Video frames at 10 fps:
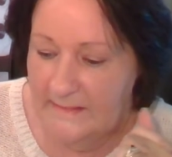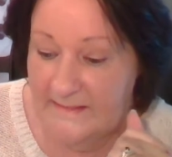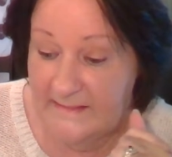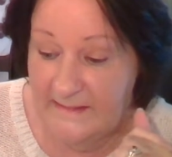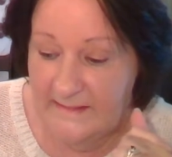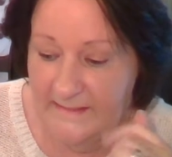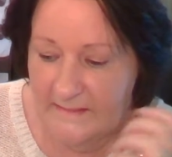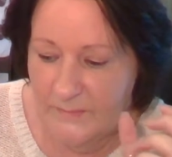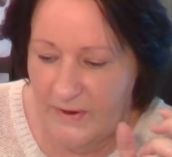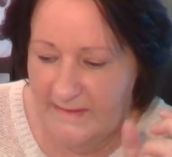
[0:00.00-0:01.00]
it says,
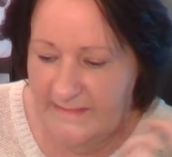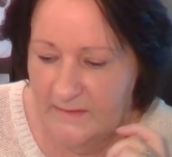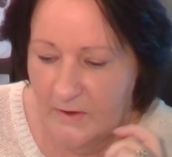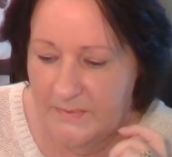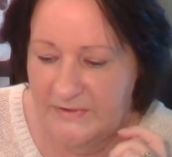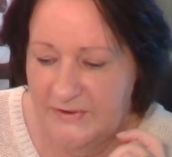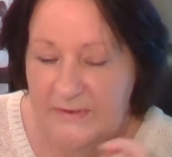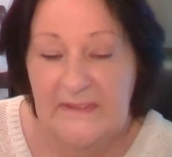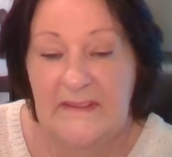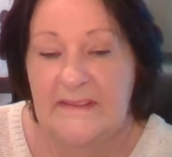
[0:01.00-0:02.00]
embrace the
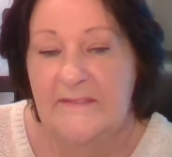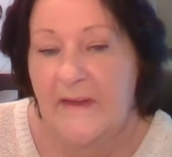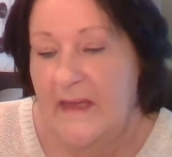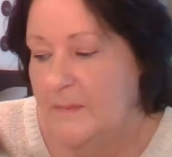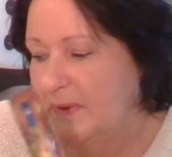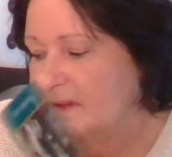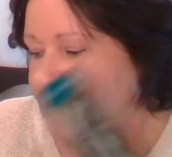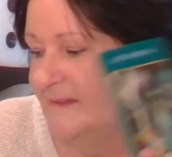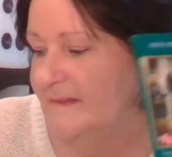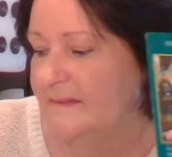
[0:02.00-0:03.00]
opportunities for
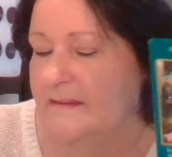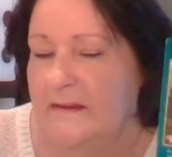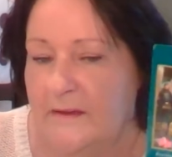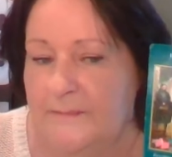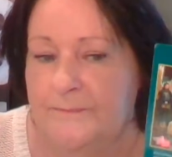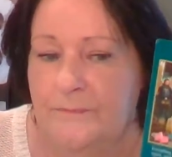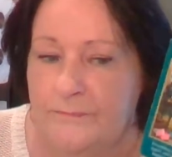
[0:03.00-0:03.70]
happiness, you know.